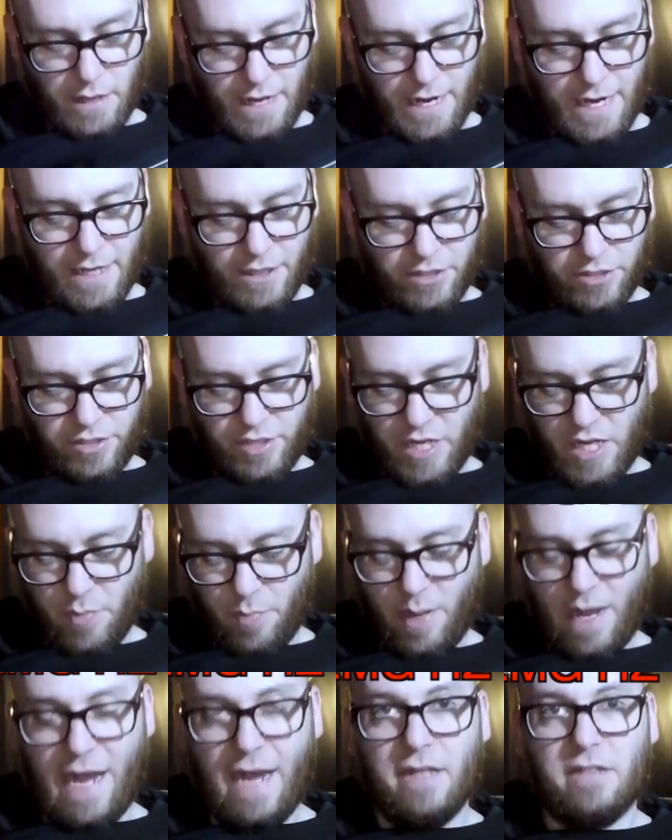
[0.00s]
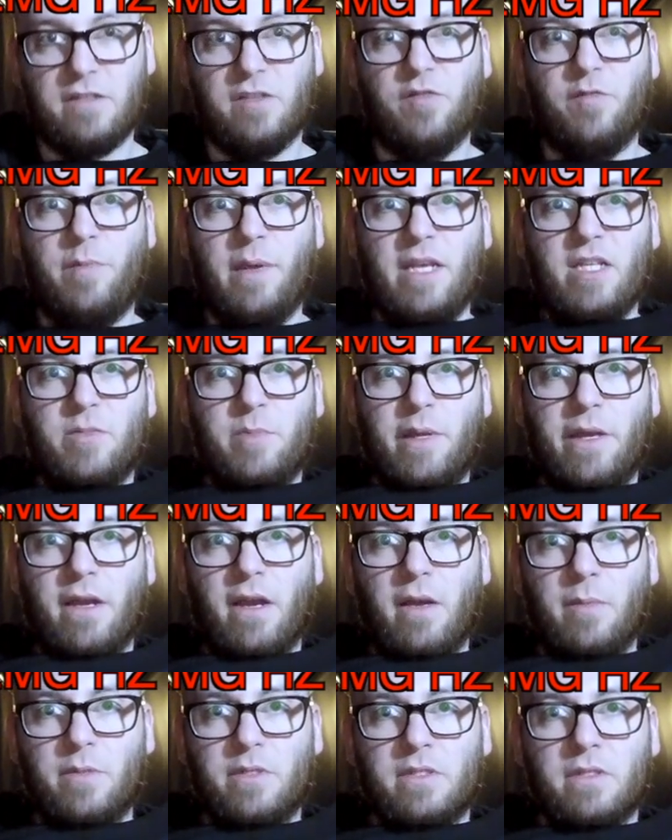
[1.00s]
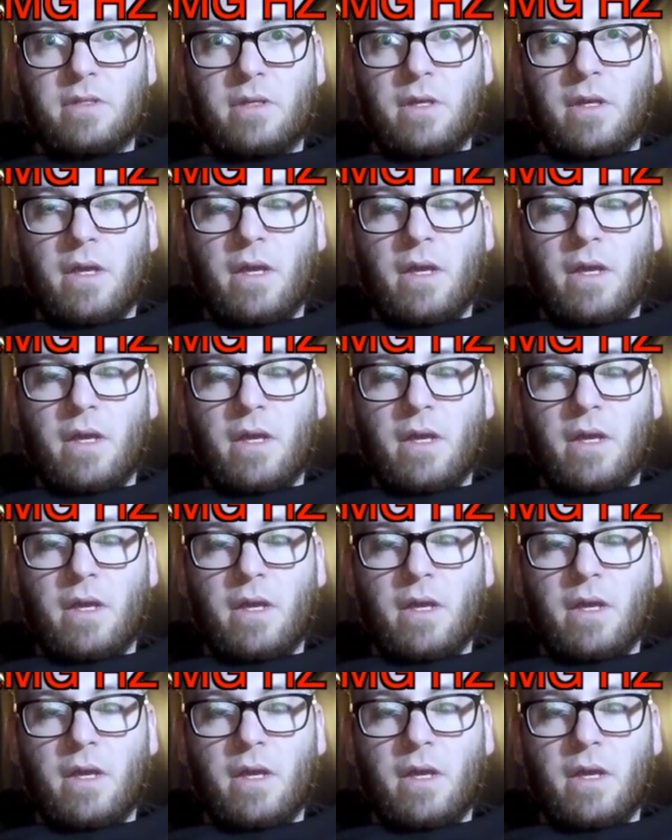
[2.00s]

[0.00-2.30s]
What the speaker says: HZ passive bass pickups,